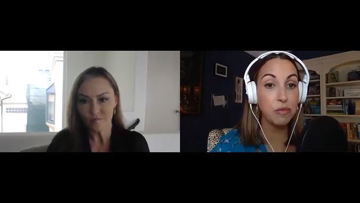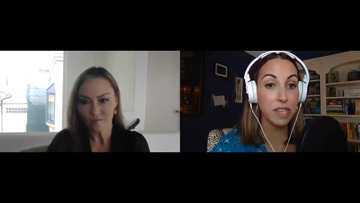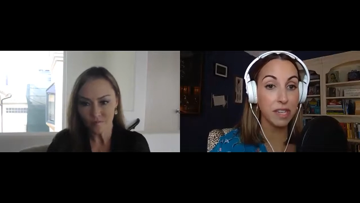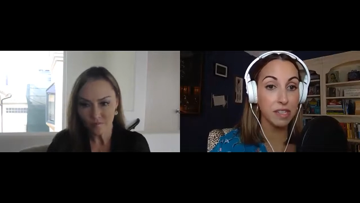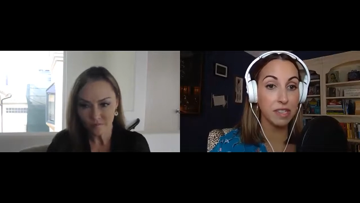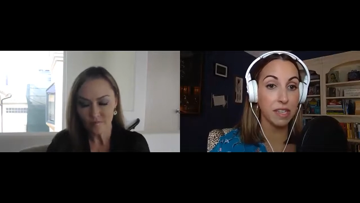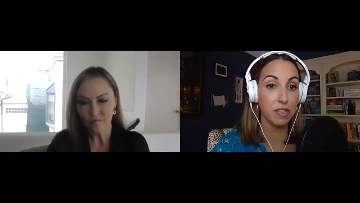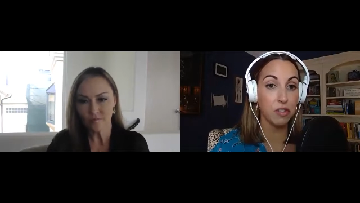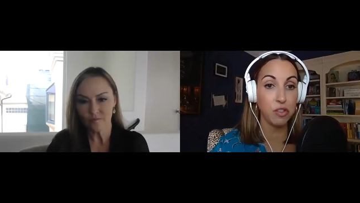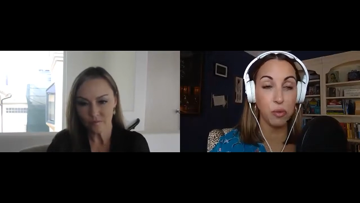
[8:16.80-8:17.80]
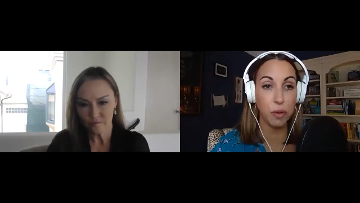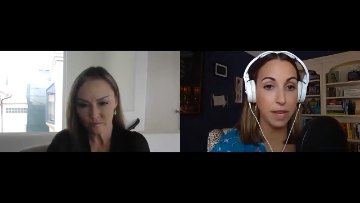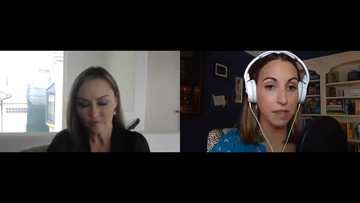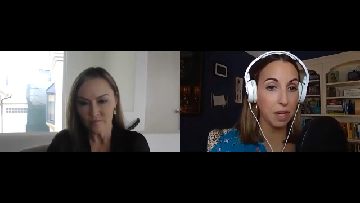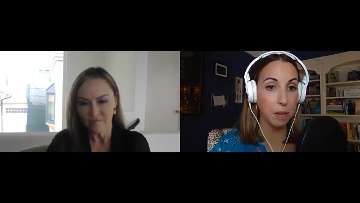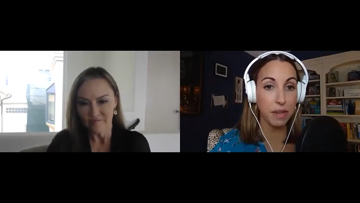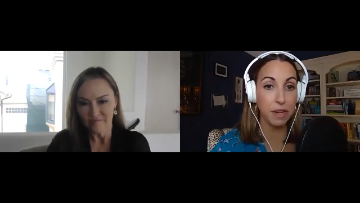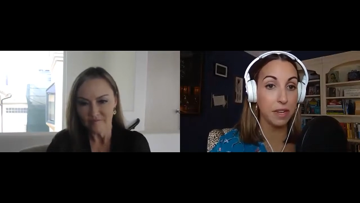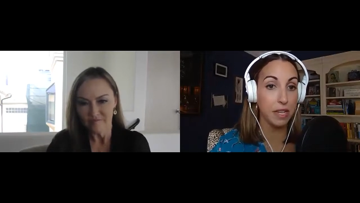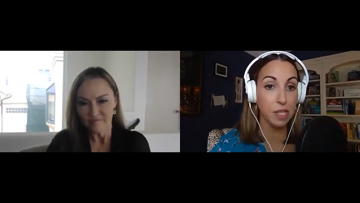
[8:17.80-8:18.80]
Speaker 1: destined to end up
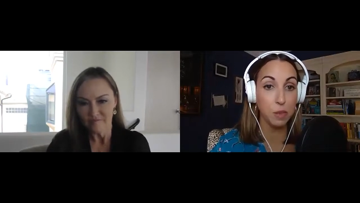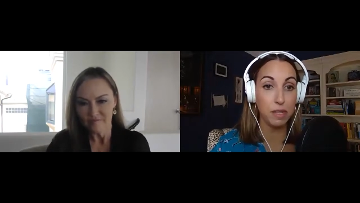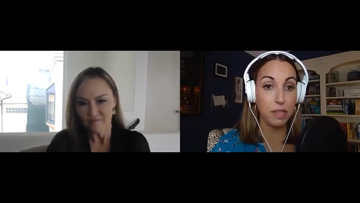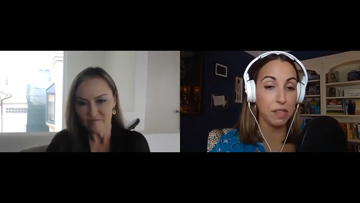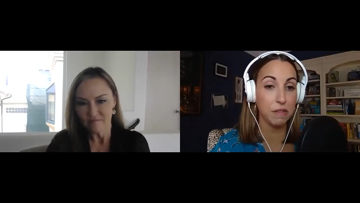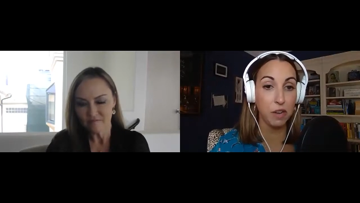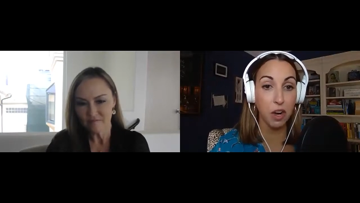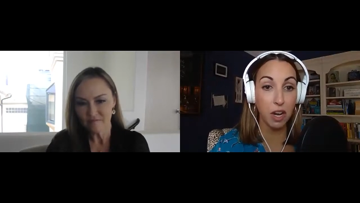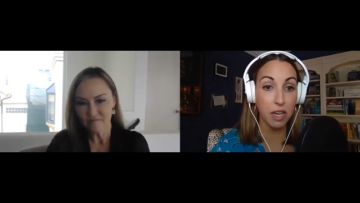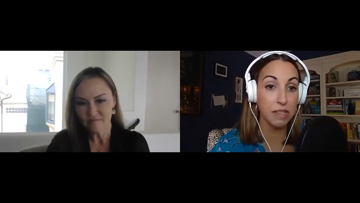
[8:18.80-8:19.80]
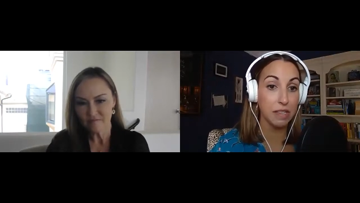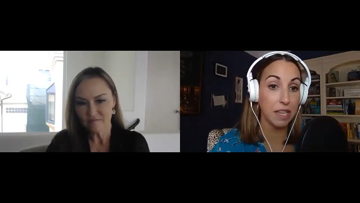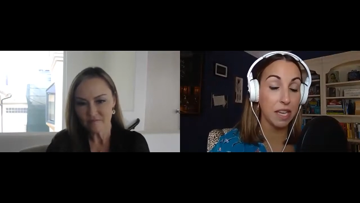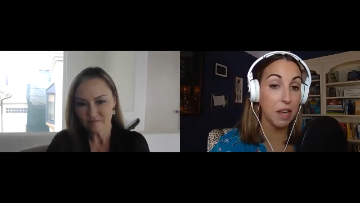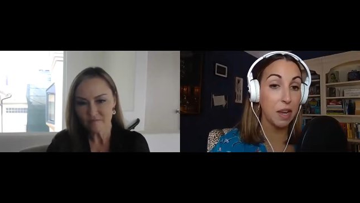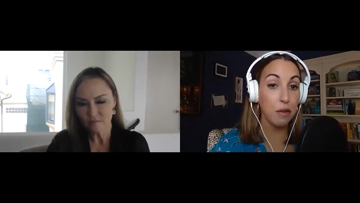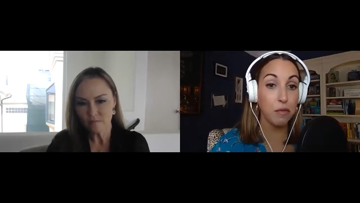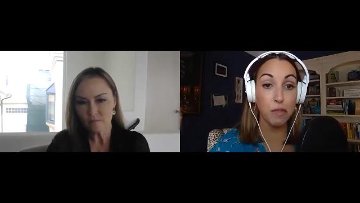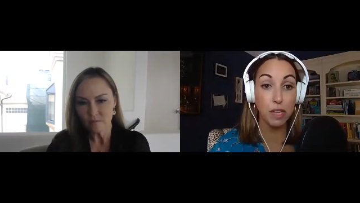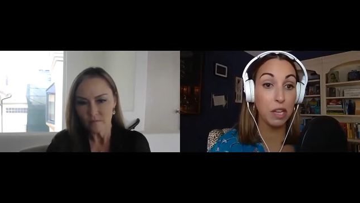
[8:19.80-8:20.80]
in an expensive, costly,
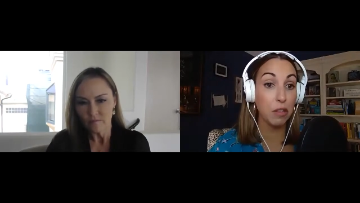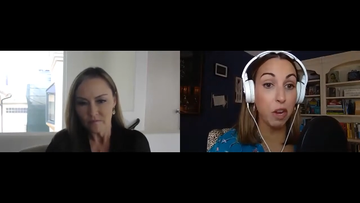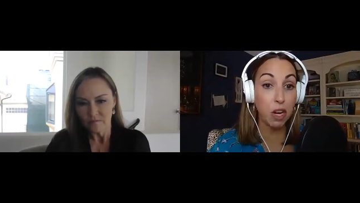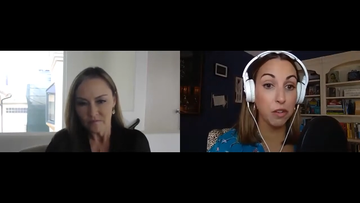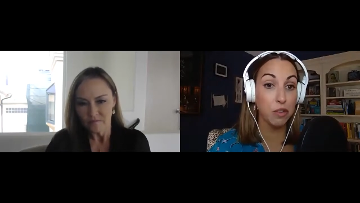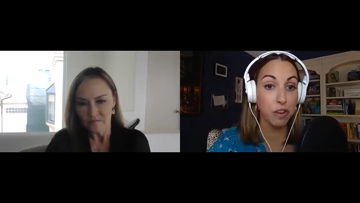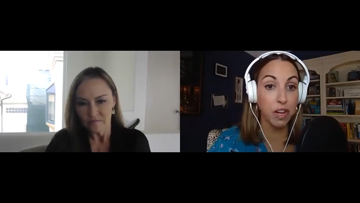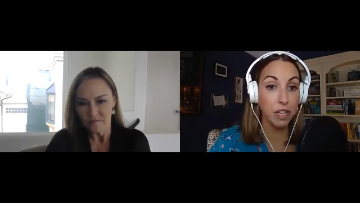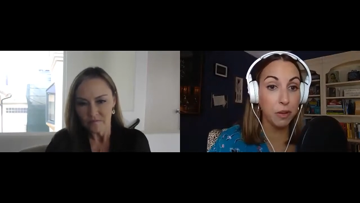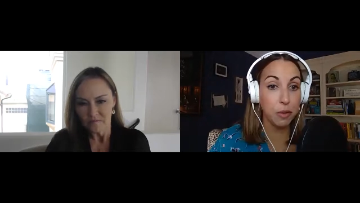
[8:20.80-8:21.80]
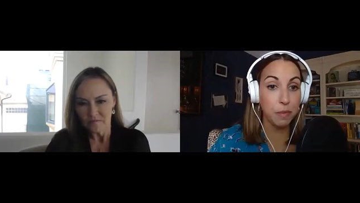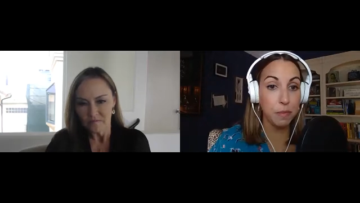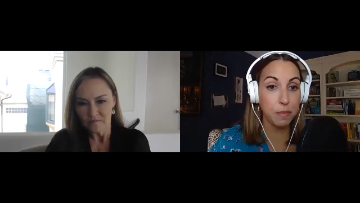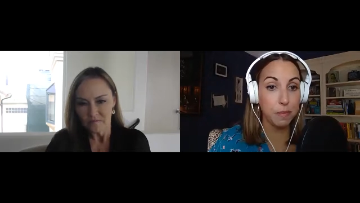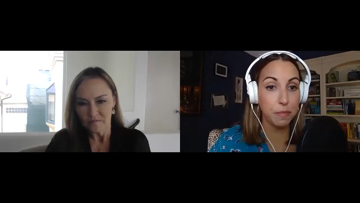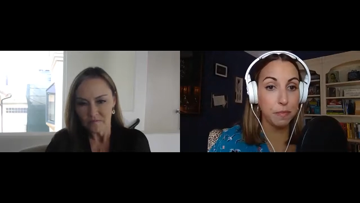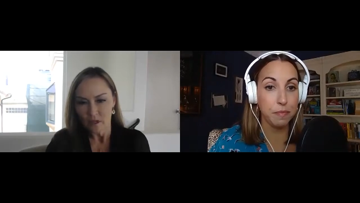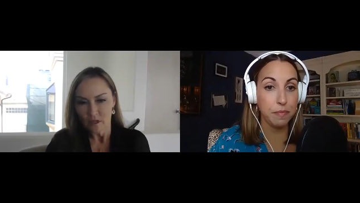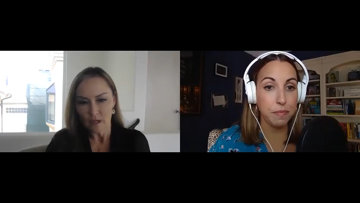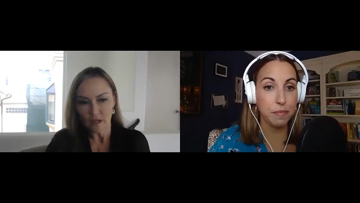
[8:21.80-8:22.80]
really long trial?
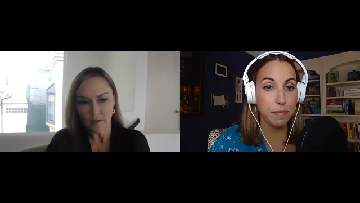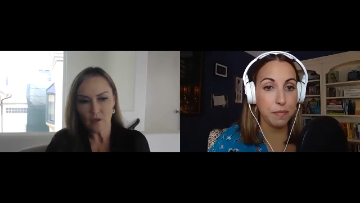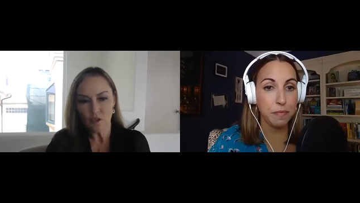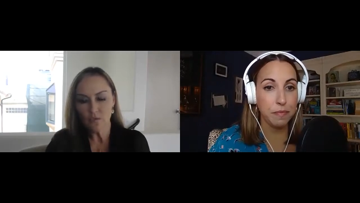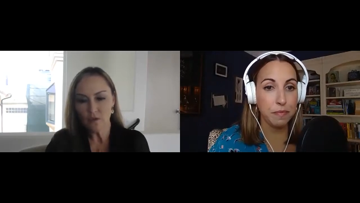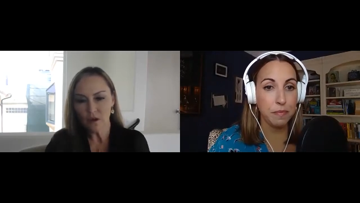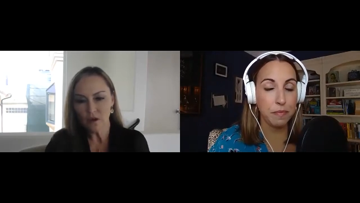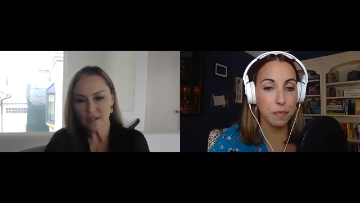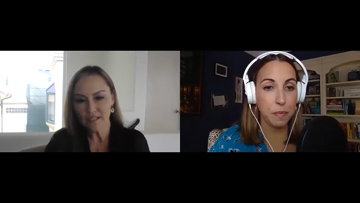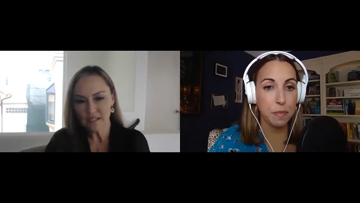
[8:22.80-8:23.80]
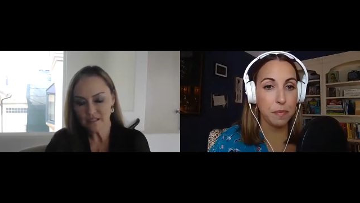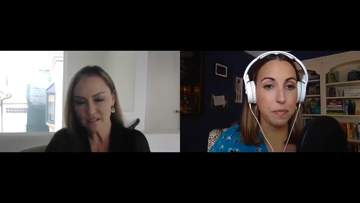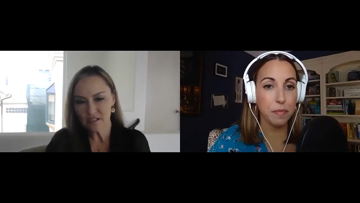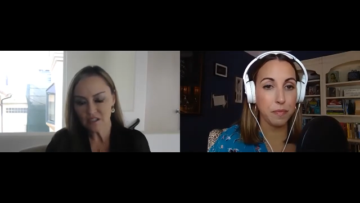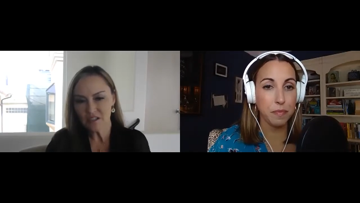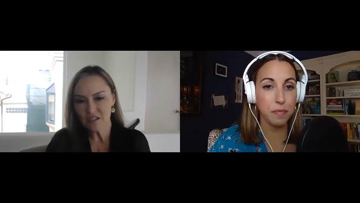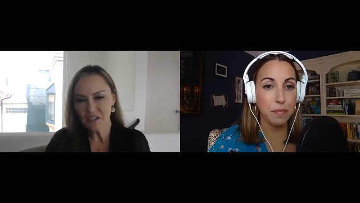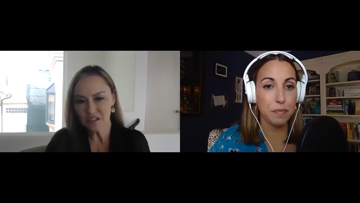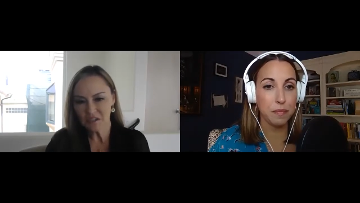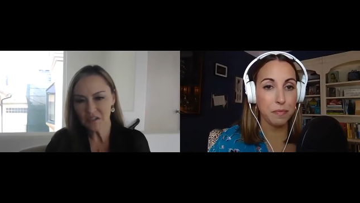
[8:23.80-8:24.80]
Speaker 2: Um, you are destined
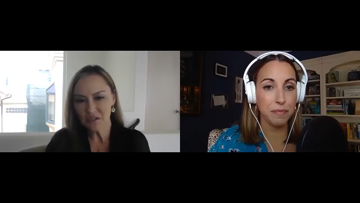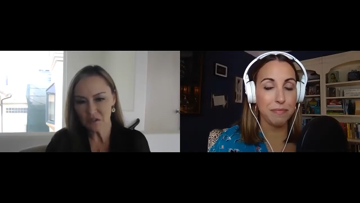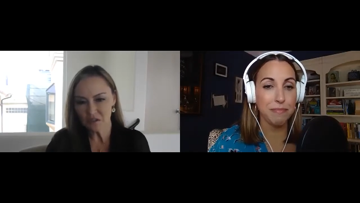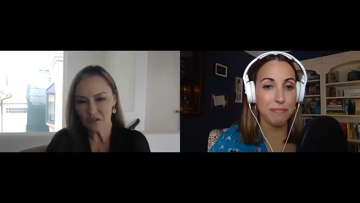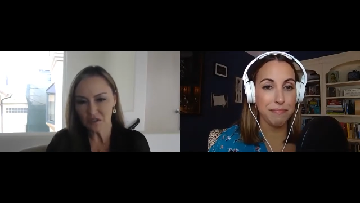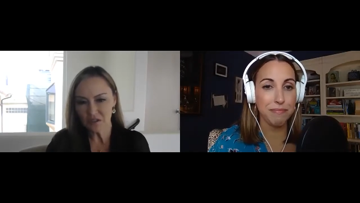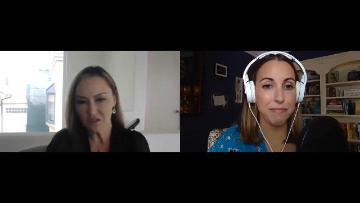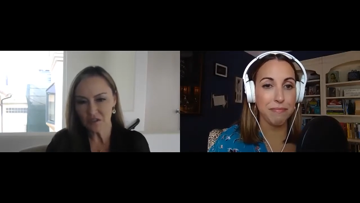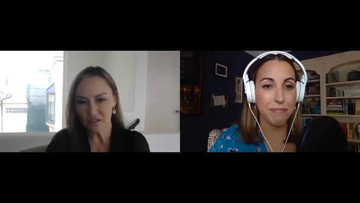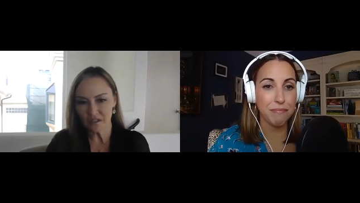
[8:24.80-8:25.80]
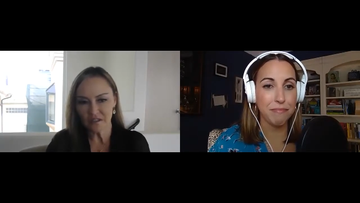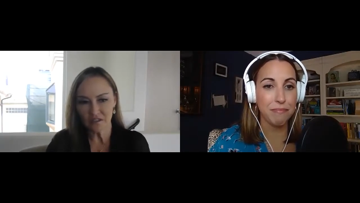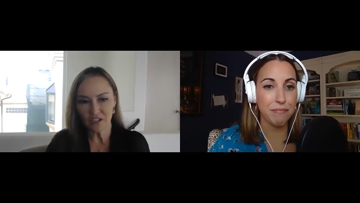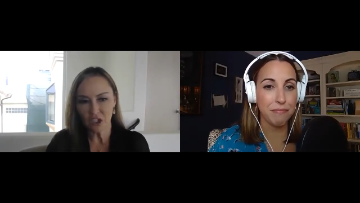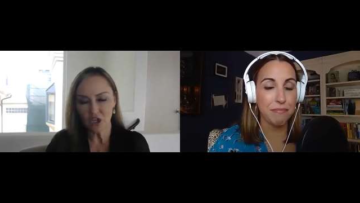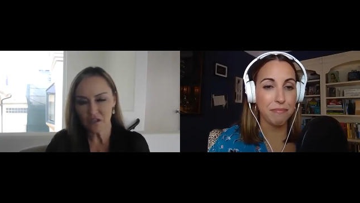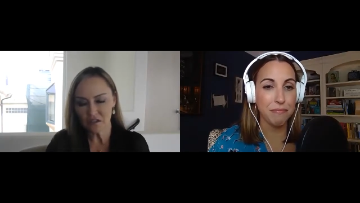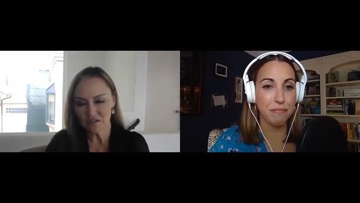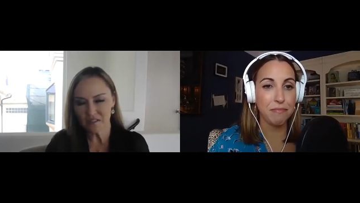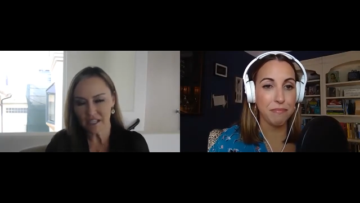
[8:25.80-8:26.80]
into a, a, a
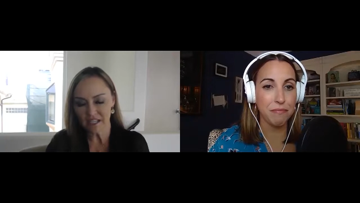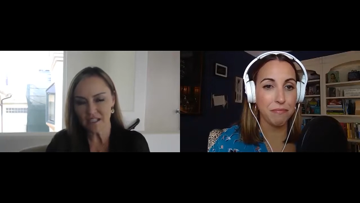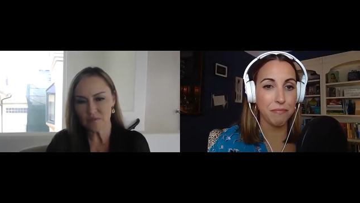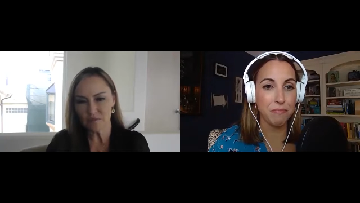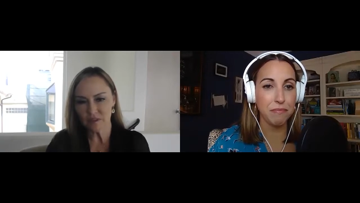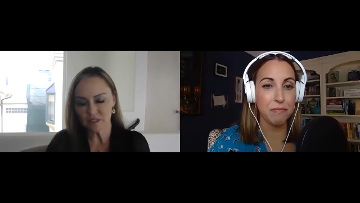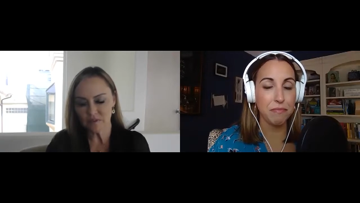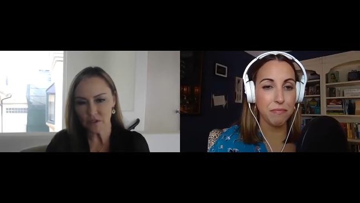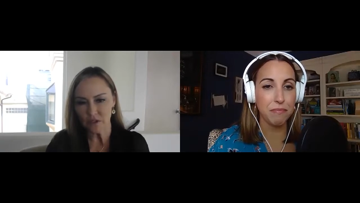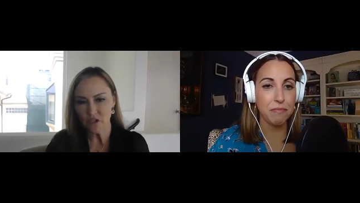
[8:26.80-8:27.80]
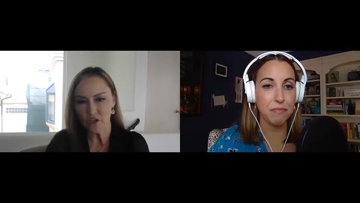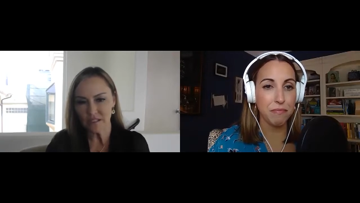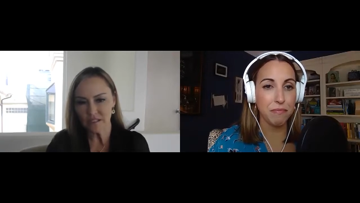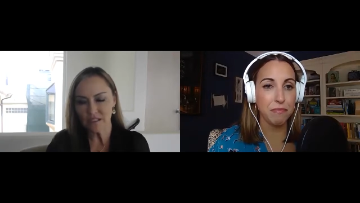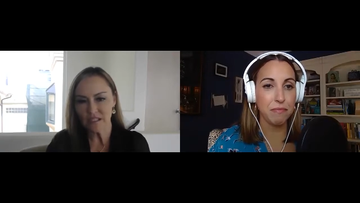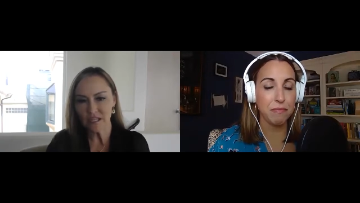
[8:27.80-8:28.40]
long case that's very costly,